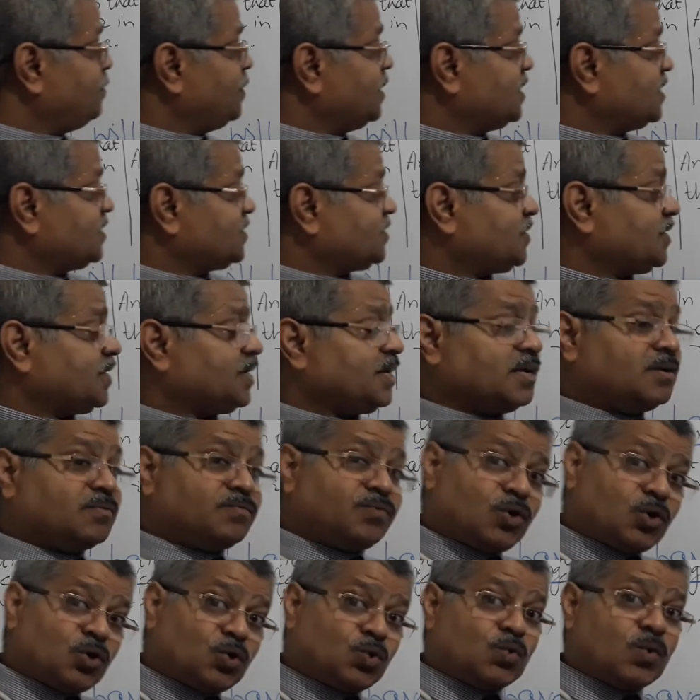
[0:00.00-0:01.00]
been studying
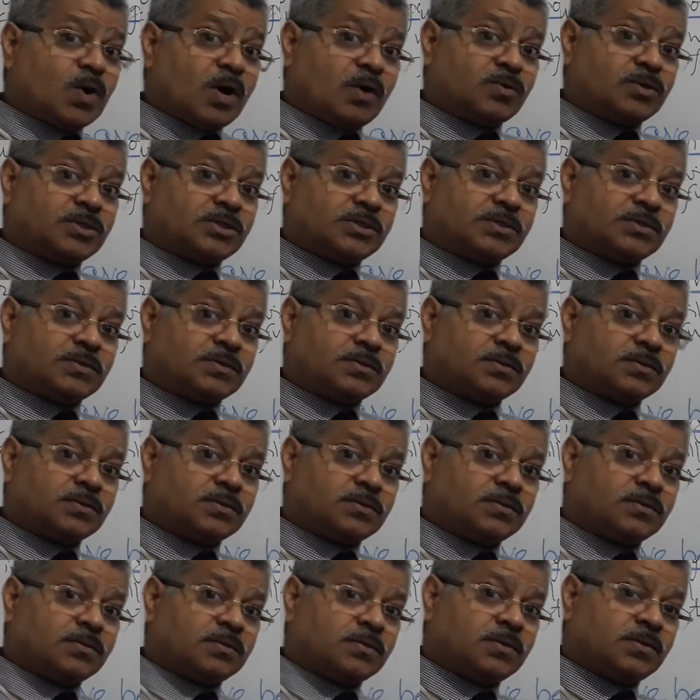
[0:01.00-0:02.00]
for 2 hours.
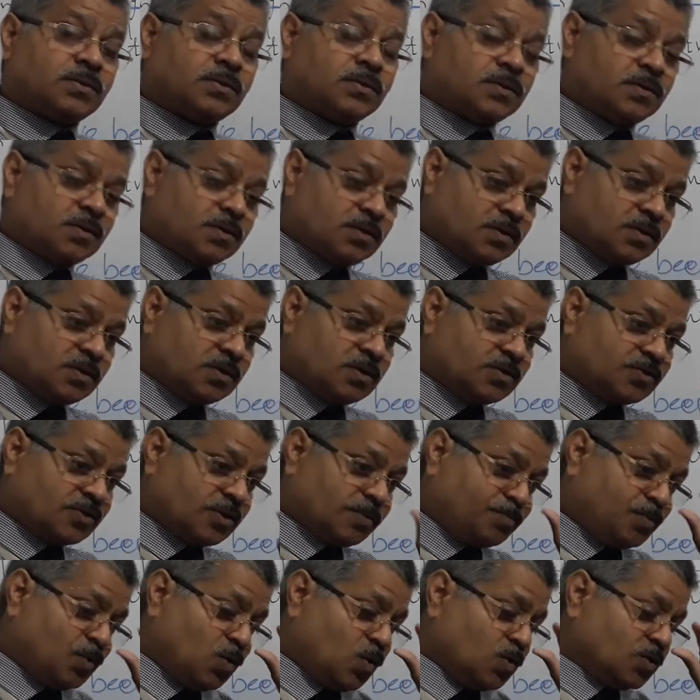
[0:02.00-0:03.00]

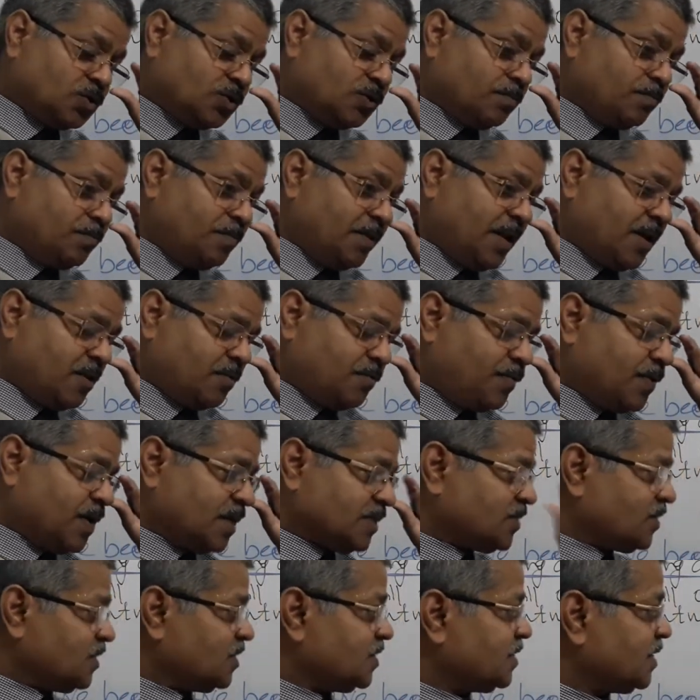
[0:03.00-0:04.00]
Suppose
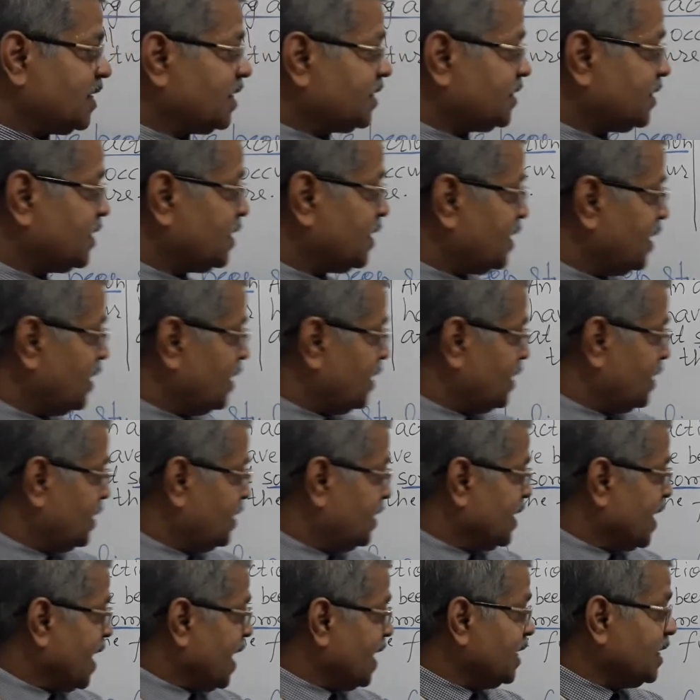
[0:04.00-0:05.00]
breakfast is at
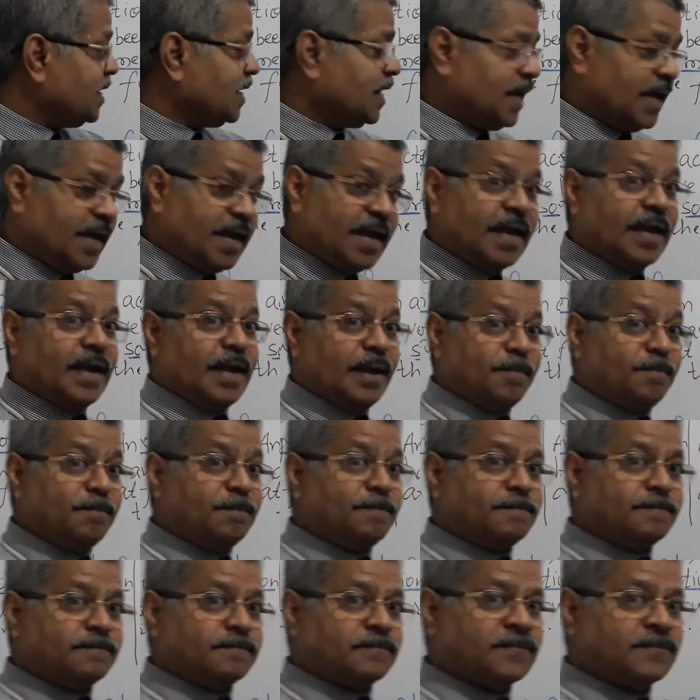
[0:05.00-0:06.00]
9 a.m.